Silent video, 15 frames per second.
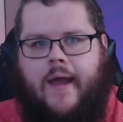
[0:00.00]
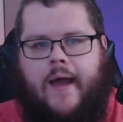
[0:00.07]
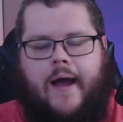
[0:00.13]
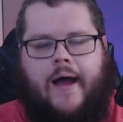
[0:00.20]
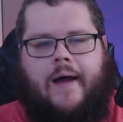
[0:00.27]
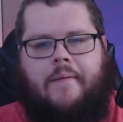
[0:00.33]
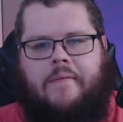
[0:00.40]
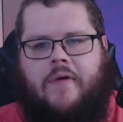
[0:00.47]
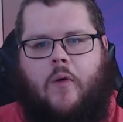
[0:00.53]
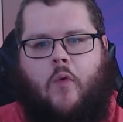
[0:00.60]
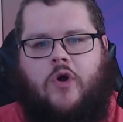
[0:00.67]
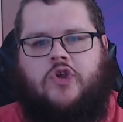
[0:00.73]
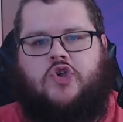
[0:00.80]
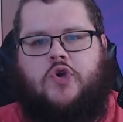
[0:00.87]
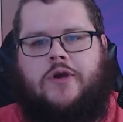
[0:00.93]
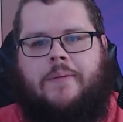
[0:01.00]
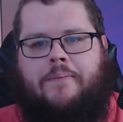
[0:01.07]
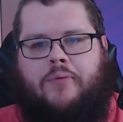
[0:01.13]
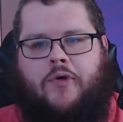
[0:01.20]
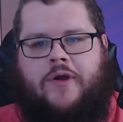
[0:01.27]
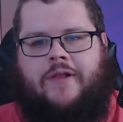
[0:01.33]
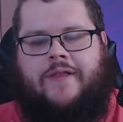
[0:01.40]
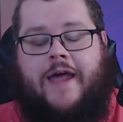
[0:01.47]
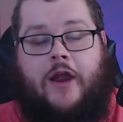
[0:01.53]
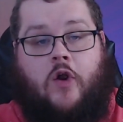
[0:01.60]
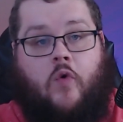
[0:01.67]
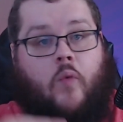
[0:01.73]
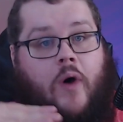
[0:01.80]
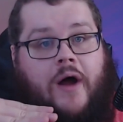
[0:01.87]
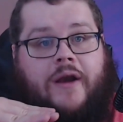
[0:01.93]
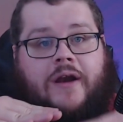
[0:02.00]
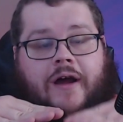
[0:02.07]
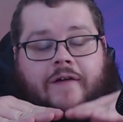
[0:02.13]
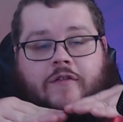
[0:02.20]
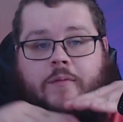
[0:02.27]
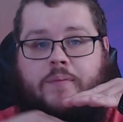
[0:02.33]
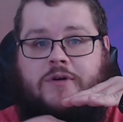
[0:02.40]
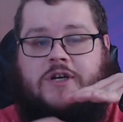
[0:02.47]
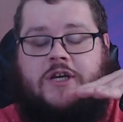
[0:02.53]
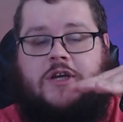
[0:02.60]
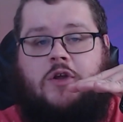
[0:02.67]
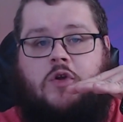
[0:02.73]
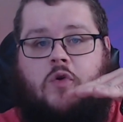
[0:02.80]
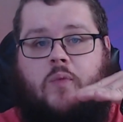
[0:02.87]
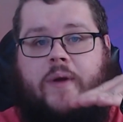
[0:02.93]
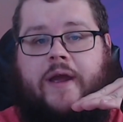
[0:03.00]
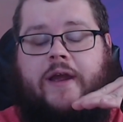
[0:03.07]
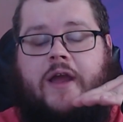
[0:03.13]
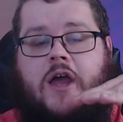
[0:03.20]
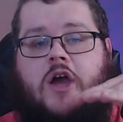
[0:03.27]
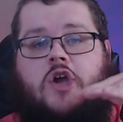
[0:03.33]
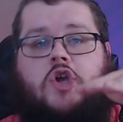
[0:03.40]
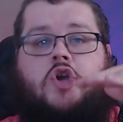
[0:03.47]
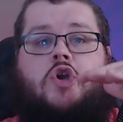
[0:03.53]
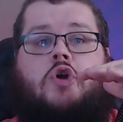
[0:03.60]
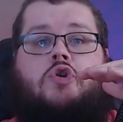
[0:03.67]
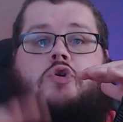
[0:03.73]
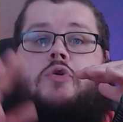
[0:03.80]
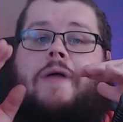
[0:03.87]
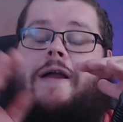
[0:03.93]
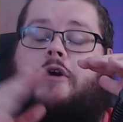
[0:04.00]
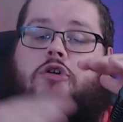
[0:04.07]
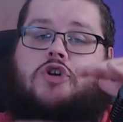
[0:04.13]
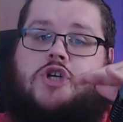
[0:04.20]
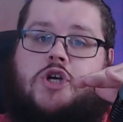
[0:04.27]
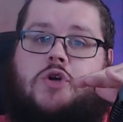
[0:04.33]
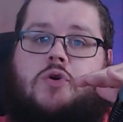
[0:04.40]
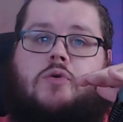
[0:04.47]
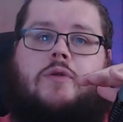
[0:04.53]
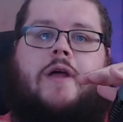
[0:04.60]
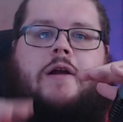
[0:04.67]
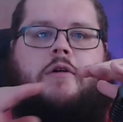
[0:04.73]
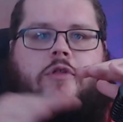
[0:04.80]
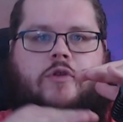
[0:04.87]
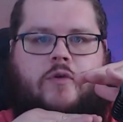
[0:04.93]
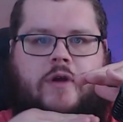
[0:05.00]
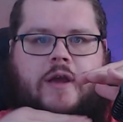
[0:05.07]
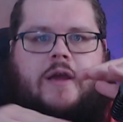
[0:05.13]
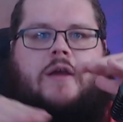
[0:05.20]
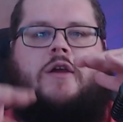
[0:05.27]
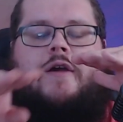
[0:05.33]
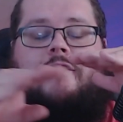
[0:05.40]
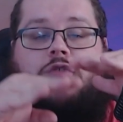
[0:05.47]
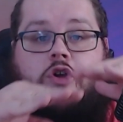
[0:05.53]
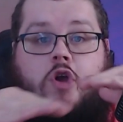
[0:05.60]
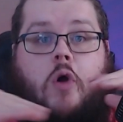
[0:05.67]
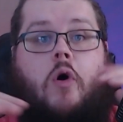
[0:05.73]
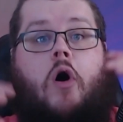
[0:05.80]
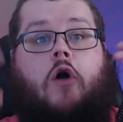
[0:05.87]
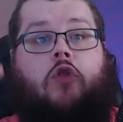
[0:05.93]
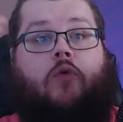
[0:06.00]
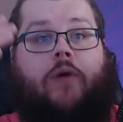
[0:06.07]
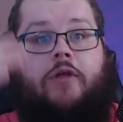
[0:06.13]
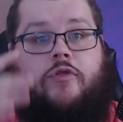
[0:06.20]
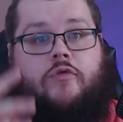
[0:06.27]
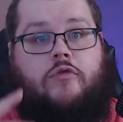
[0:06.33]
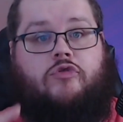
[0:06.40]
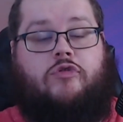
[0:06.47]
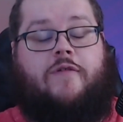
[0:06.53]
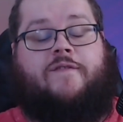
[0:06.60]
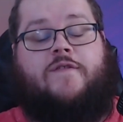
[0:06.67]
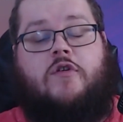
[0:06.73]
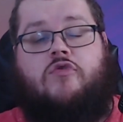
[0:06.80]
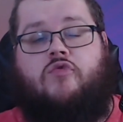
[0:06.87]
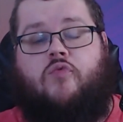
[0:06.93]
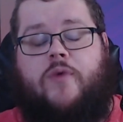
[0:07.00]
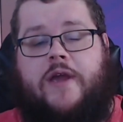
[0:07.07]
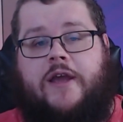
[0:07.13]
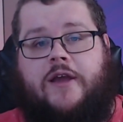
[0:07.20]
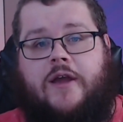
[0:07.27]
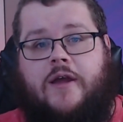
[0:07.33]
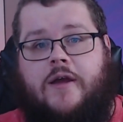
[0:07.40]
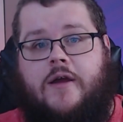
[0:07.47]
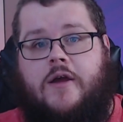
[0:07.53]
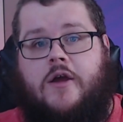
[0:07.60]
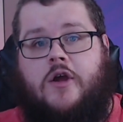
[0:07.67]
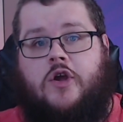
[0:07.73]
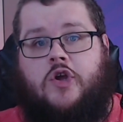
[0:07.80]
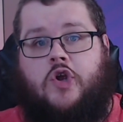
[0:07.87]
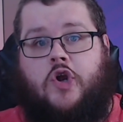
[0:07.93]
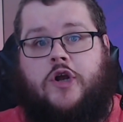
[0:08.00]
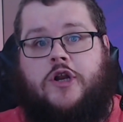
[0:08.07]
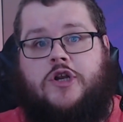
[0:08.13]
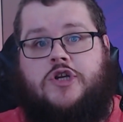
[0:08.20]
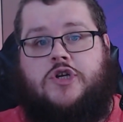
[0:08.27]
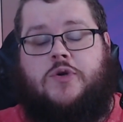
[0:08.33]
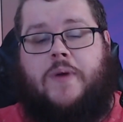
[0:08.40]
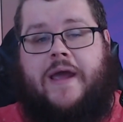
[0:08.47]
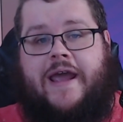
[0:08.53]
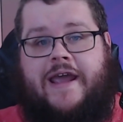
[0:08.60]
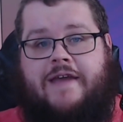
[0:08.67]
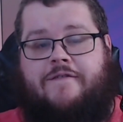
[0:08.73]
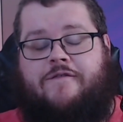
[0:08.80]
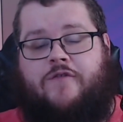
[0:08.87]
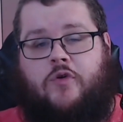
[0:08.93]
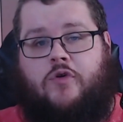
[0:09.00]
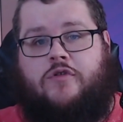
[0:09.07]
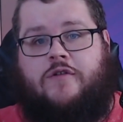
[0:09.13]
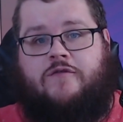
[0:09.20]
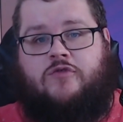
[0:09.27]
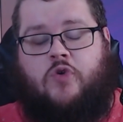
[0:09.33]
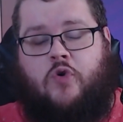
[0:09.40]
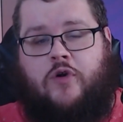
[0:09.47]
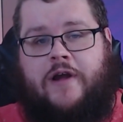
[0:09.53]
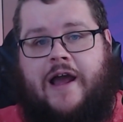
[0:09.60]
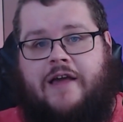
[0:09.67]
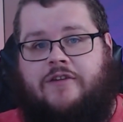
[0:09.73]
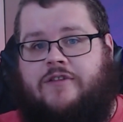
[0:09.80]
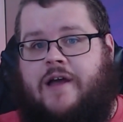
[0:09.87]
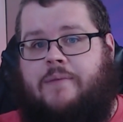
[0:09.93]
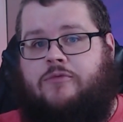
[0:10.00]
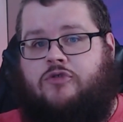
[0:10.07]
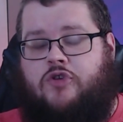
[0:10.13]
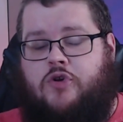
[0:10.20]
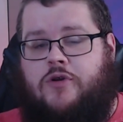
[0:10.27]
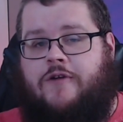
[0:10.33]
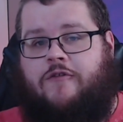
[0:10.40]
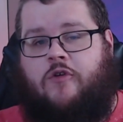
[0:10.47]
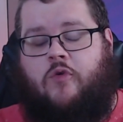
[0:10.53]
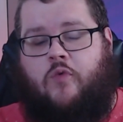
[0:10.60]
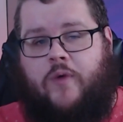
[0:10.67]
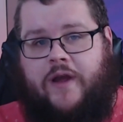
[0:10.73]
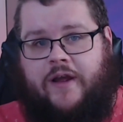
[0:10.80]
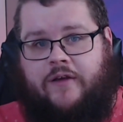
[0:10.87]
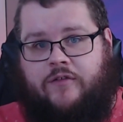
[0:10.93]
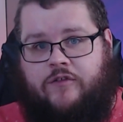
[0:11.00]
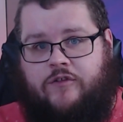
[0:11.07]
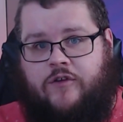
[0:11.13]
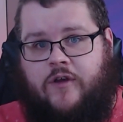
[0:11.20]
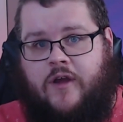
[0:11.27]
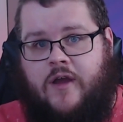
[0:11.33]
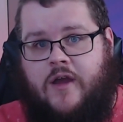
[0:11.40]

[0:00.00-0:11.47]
Once you complete layer 1 of a particular wing, you can go do layer 2, layer 3. You have to go all the way through. So the first week, you're going to do 8 floors of Torghast times 2 different wings.